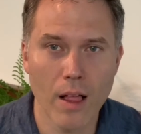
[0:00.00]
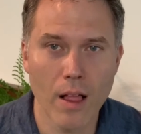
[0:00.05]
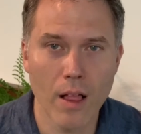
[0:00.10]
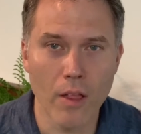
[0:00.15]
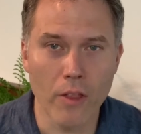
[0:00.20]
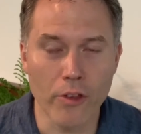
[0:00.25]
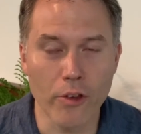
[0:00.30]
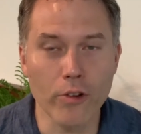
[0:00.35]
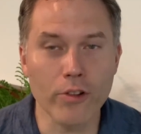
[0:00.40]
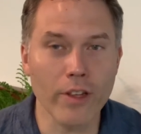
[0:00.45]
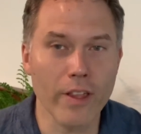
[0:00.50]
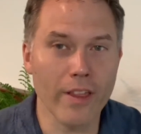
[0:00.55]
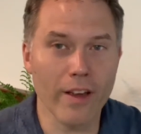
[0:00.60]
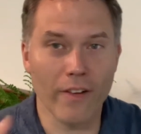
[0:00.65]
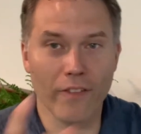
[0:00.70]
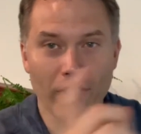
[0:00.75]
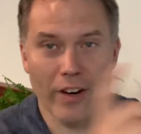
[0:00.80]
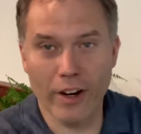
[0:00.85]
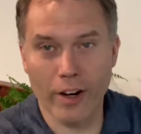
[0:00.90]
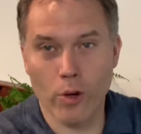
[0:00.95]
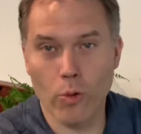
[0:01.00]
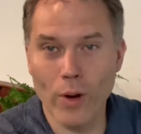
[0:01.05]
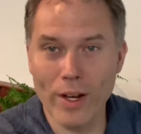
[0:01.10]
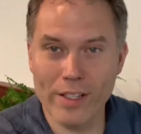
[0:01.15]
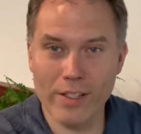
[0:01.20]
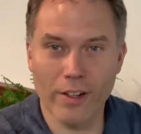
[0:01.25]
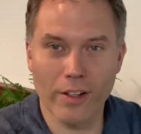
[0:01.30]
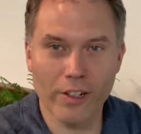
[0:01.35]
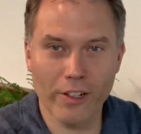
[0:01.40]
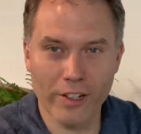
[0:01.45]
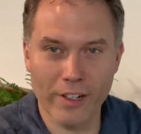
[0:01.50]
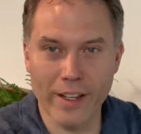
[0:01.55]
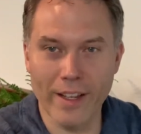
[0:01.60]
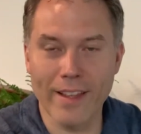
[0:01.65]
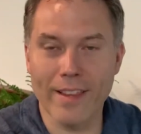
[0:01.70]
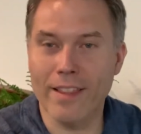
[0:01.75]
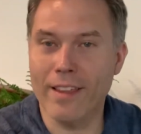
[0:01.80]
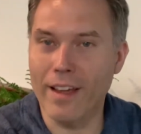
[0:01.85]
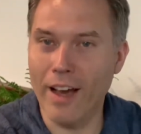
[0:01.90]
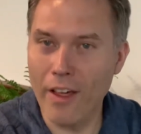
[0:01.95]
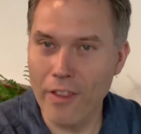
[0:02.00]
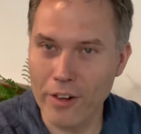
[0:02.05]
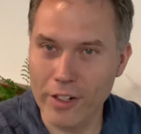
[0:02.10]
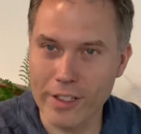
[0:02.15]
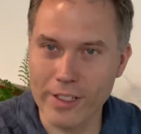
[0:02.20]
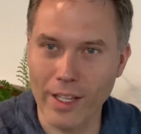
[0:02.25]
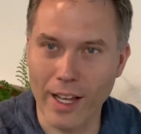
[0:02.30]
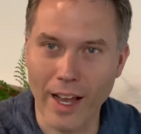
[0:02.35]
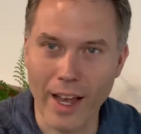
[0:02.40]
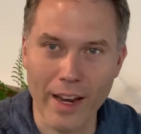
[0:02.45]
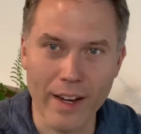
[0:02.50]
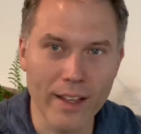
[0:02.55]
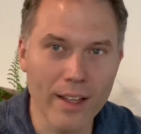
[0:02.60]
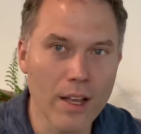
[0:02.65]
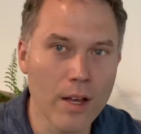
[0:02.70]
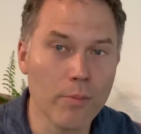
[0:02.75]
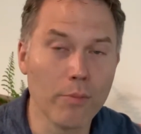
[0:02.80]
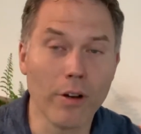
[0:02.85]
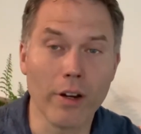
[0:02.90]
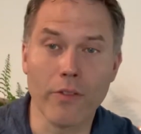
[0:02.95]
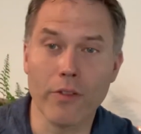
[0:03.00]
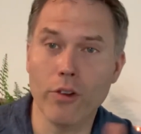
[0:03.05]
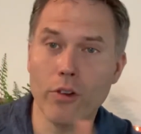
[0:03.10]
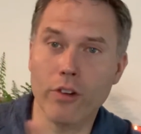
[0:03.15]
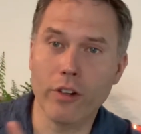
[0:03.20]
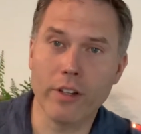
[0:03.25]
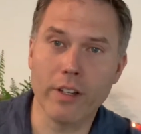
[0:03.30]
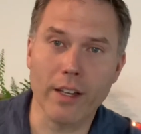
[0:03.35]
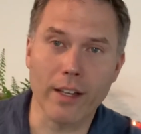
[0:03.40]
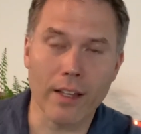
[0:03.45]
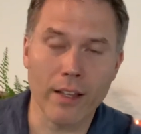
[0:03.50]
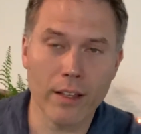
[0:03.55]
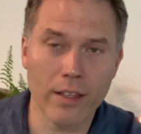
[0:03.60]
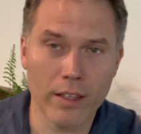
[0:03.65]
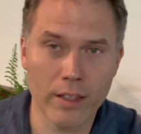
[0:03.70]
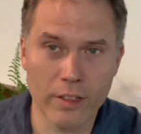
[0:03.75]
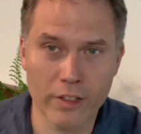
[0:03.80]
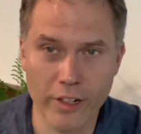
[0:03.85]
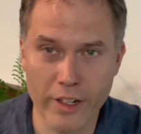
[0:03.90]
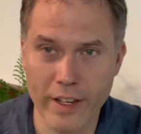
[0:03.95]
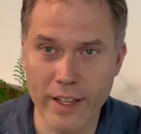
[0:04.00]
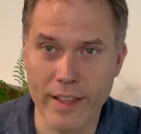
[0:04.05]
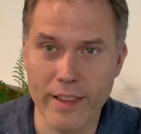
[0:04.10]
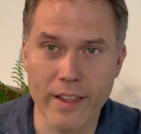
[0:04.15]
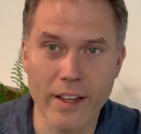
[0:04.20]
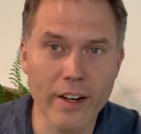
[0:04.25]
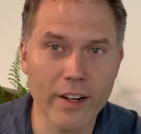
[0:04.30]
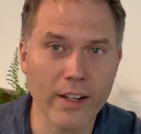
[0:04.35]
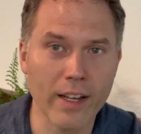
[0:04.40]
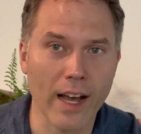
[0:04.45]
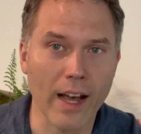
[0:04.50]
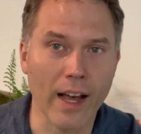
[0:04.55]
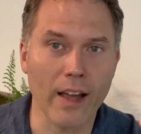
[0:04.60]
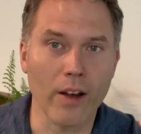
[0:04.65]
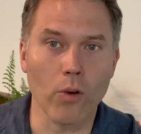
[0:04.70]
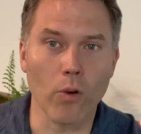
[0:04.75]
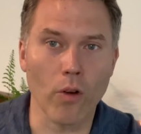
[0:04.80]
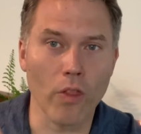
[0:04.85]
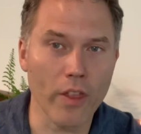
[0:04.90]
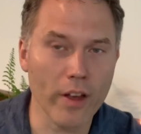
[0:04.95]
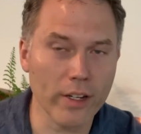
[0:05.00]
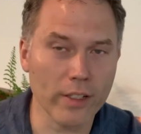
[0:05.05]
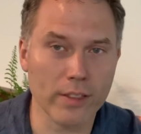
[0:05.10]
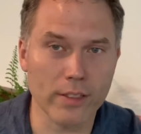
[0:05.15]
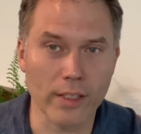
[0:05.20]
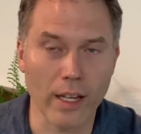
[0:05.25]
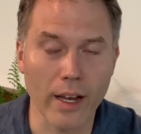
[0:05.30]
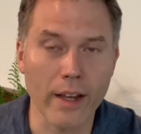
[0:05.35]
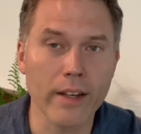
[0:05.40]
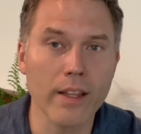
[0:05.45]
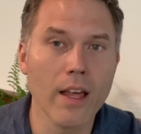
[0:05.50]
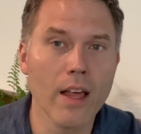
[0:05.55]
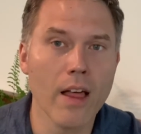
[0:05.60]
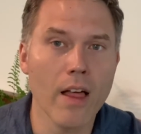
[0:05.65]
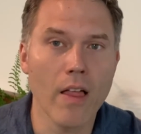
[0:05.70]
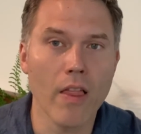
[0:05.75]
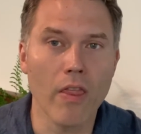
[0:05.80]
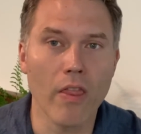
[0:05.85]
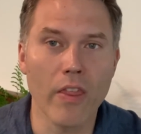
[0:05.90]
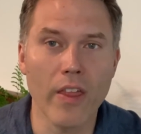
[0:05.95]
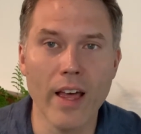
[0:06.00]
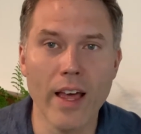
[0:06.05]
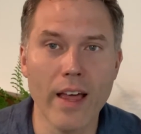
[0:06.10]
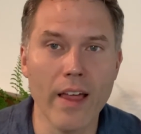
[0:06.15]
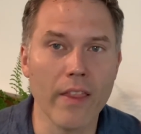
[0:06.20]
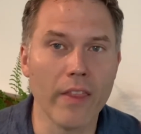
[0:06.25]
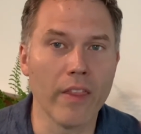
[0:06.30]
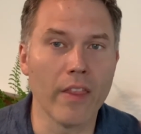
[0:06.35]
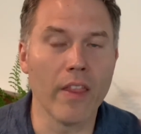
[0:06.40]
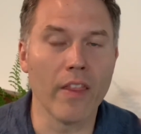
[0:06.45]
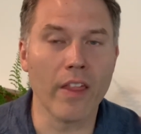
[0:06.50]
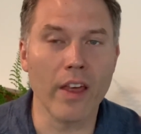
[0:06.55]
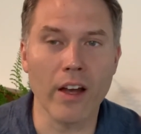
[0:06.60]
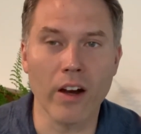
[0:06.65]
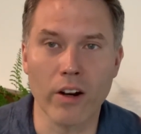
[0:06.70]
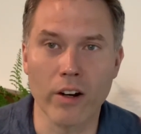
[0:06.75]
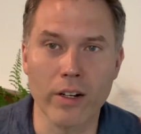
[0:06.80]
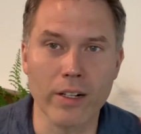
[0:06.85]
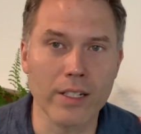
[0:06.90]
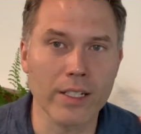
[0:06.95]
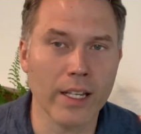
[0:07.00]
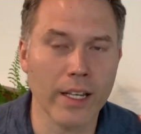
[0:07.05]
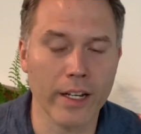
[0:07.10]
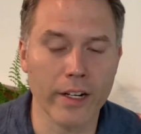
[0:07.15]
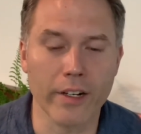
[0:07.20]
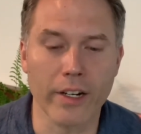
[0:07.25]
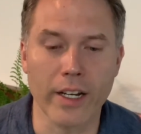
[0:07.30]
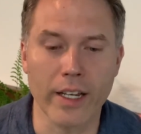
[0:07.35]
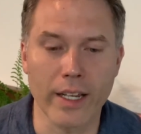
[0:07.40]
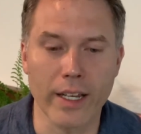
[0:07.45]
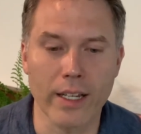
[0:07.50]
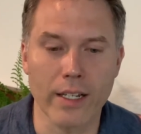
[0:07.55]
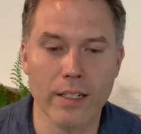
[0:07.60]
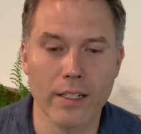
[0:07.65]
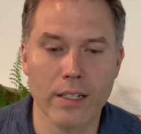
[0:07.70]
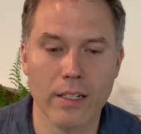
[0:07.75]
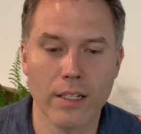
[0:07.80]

Usually they're very quick to critique the other side, but if you critique their guy or their side, then they aren't hearing it.